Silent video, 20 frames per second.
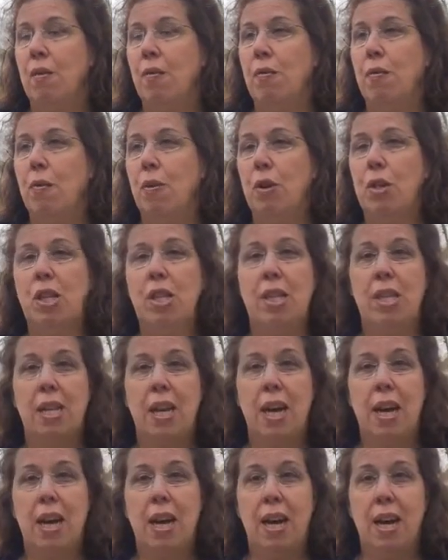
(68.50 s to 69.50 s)
for
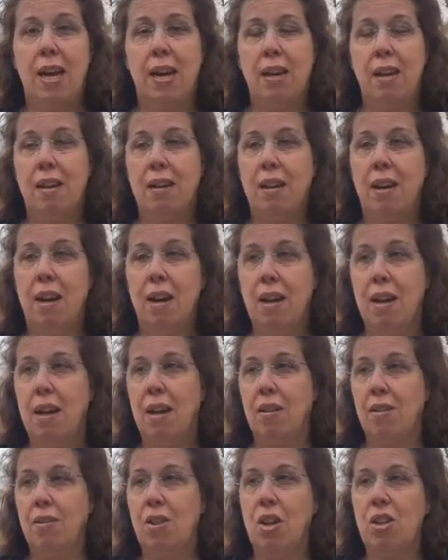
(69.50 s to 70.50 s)
today, I,
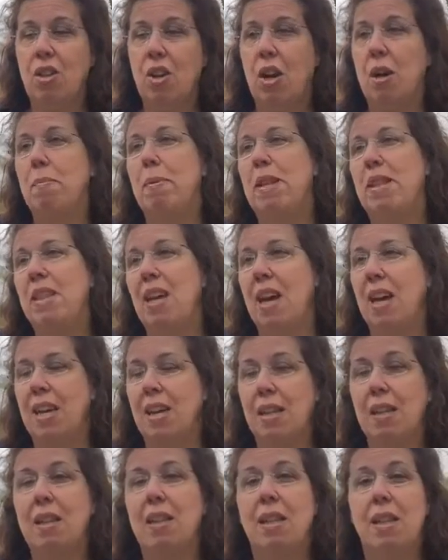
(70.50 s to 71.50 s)
will I'll talk about the
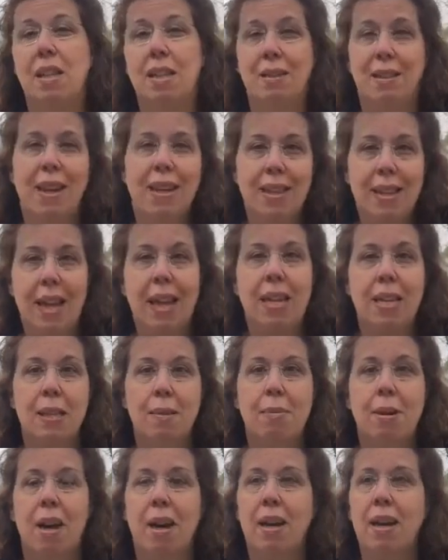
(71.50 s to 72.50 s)
hike at the end of
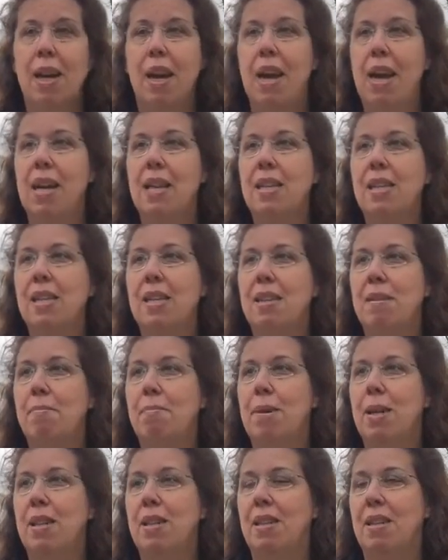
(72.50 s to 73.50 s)
the podcast,
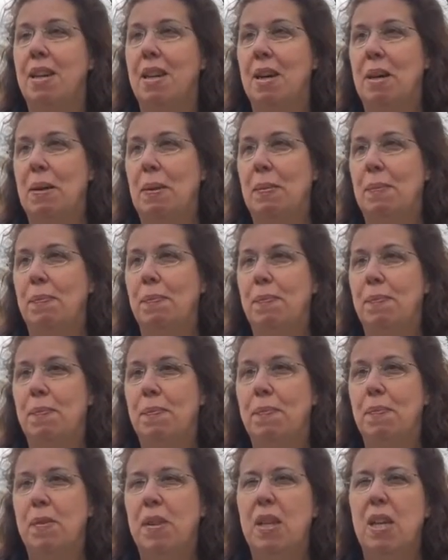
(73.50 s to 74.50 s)
but um,
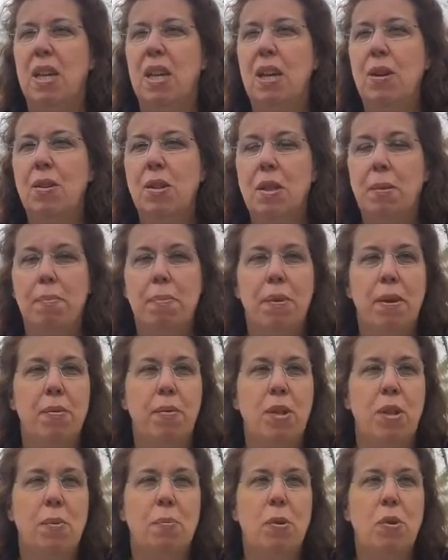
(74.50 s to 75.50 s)
it was a, it
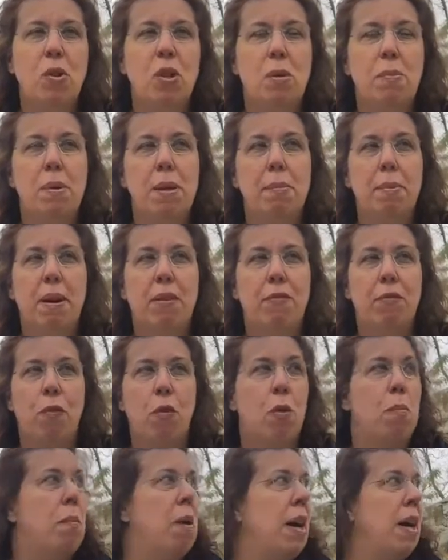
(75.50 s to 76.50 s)
was supposed to be about
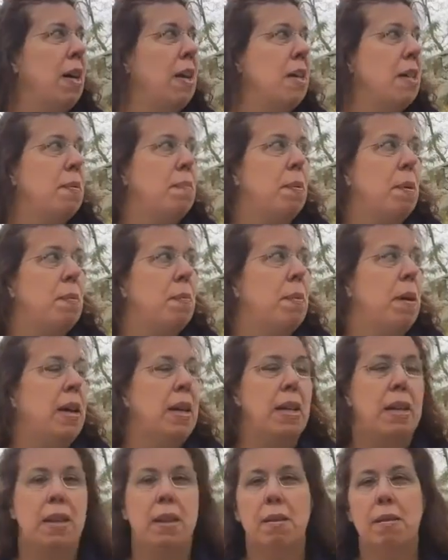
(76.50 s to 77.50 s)
four miles, but
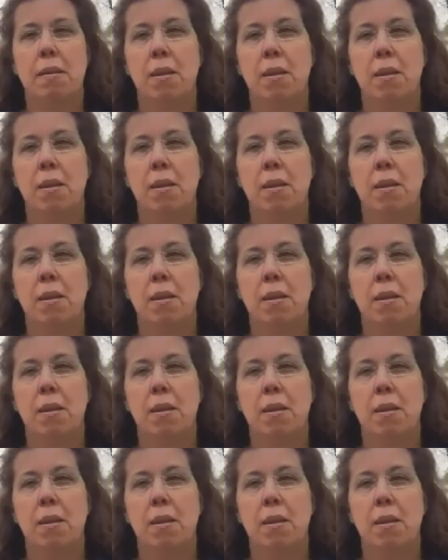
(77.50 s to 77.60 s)
my